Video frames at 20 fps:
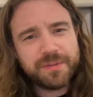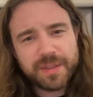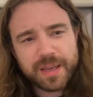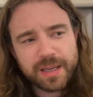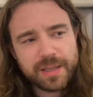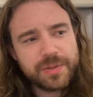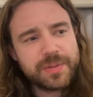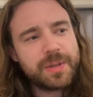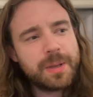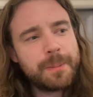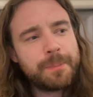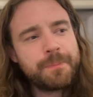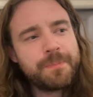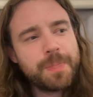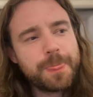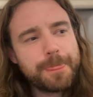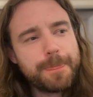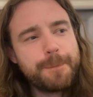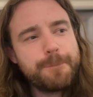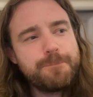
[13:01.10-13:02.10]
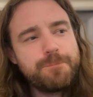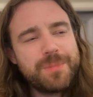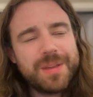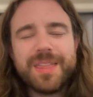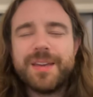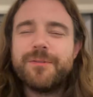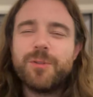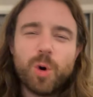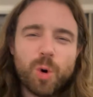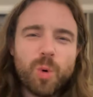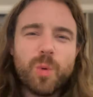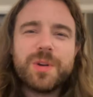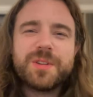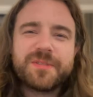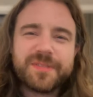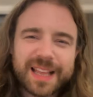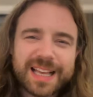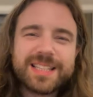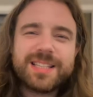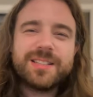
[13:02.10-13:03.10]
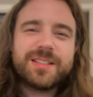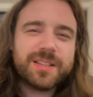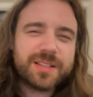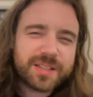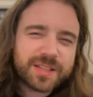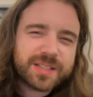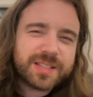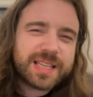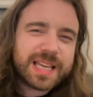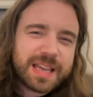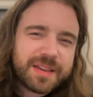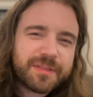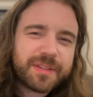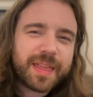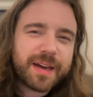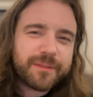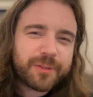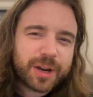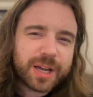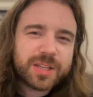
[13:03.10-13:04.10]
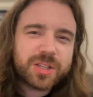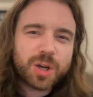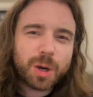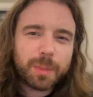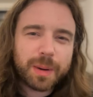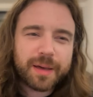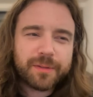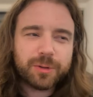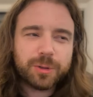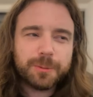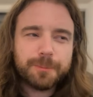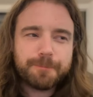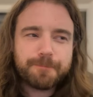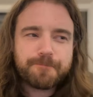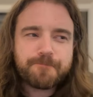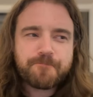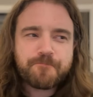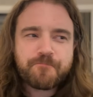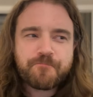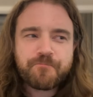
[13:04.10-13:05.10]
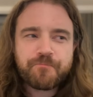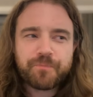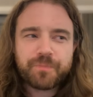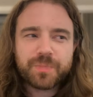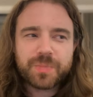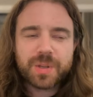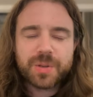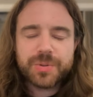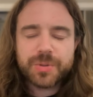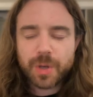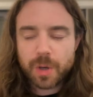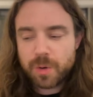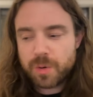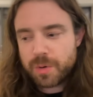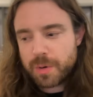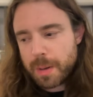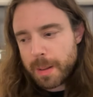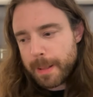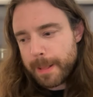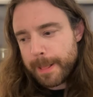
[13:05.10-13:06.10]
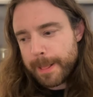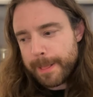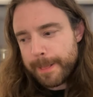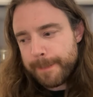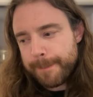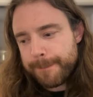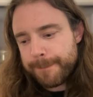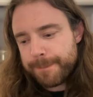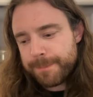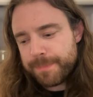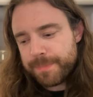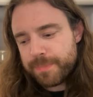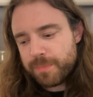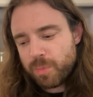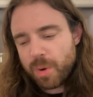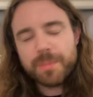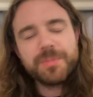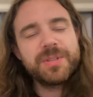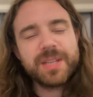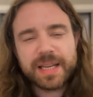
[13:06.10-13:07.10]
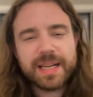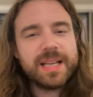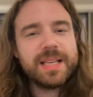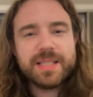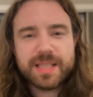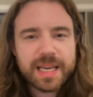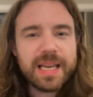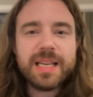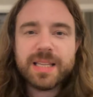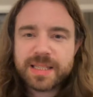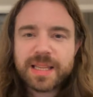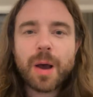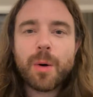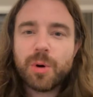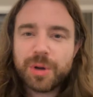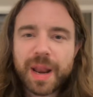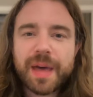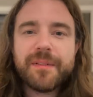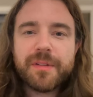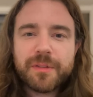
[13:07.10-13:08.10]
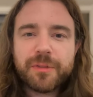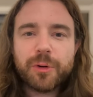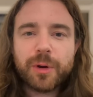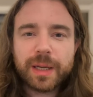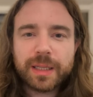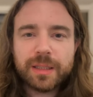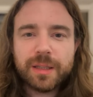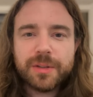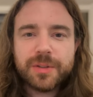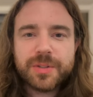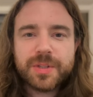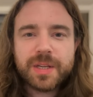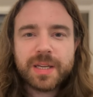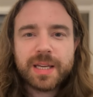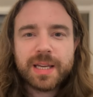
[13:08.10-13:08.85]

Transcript: things, but they've always flattered to deceive at that very top level. So what I'm saying is it is now or never for England.